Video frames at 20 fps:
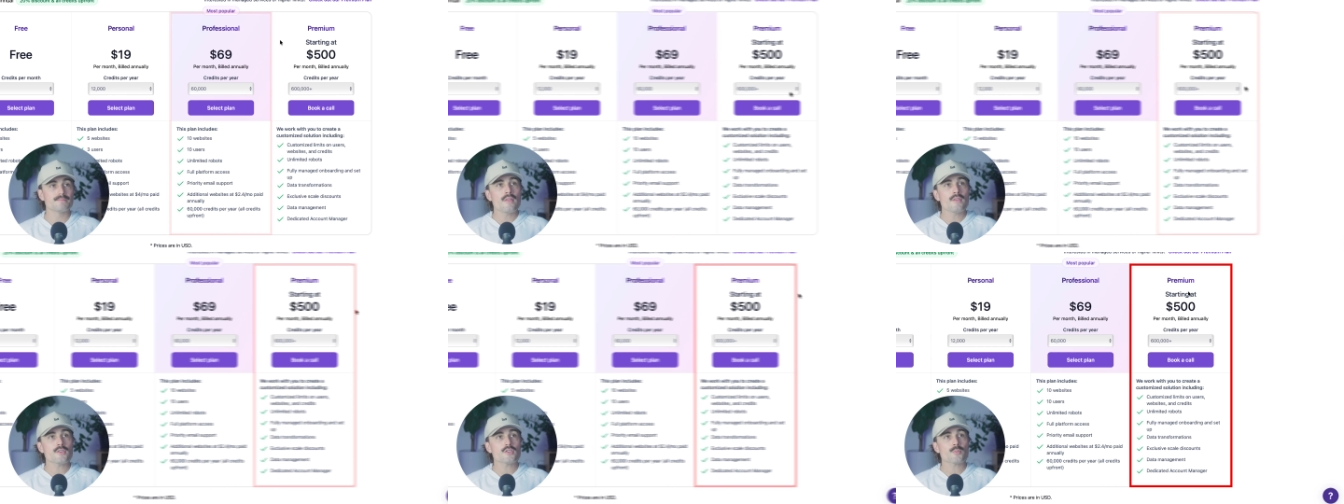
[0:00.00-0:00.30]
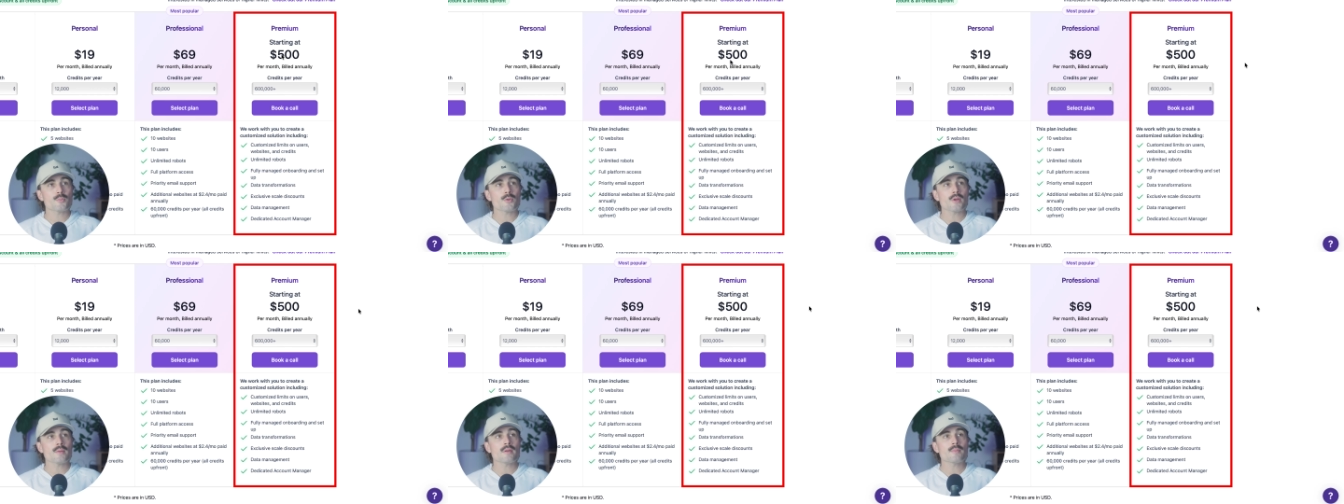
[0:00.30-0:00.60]
And then there's
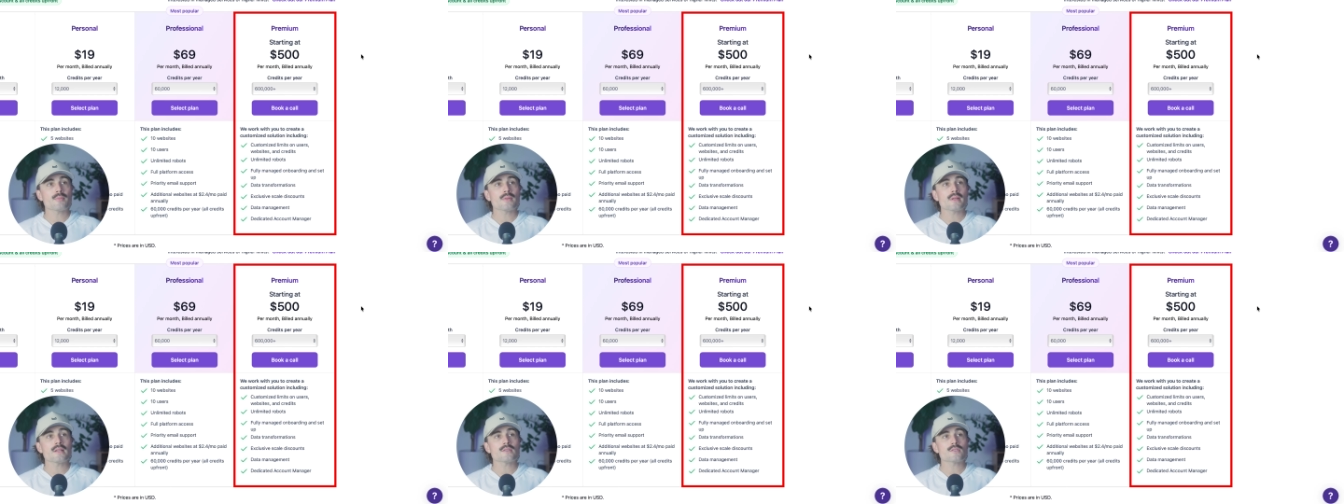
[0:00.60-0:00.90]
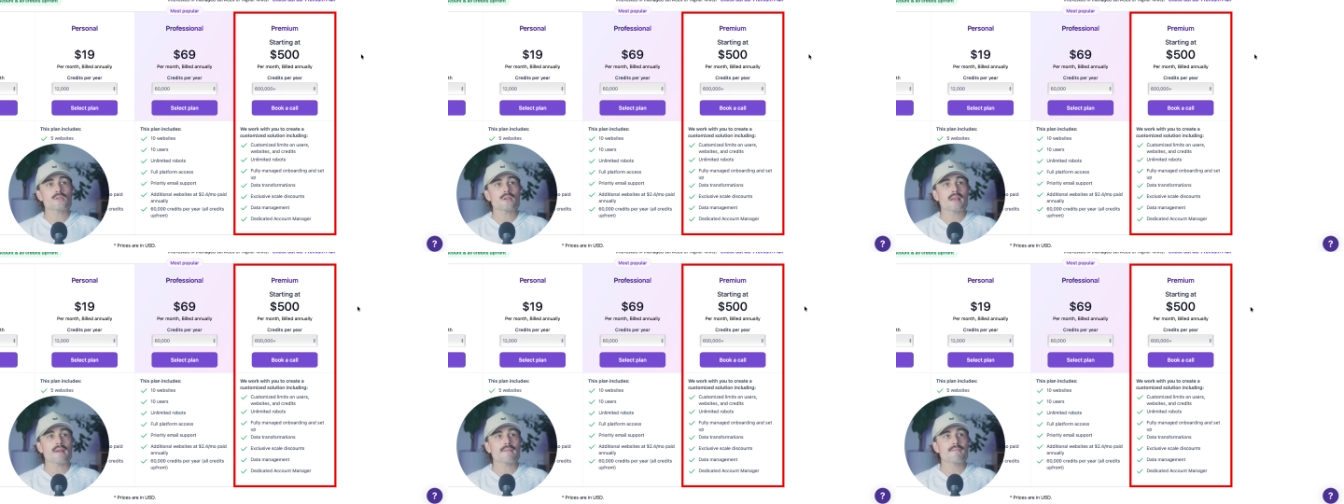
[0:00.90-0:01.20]
a premium plan
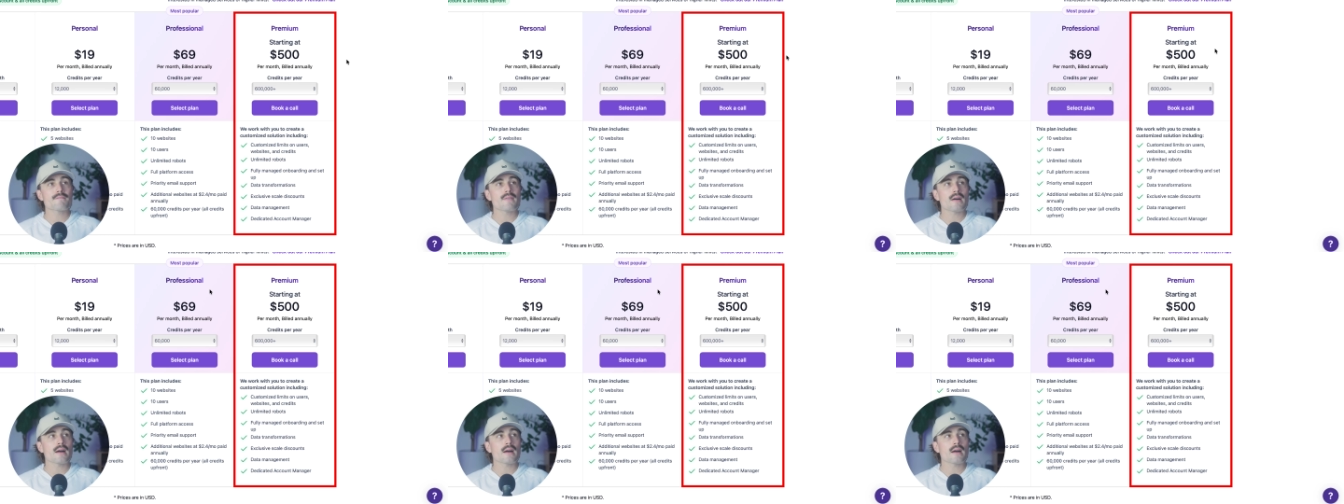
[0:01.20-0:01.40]
starting at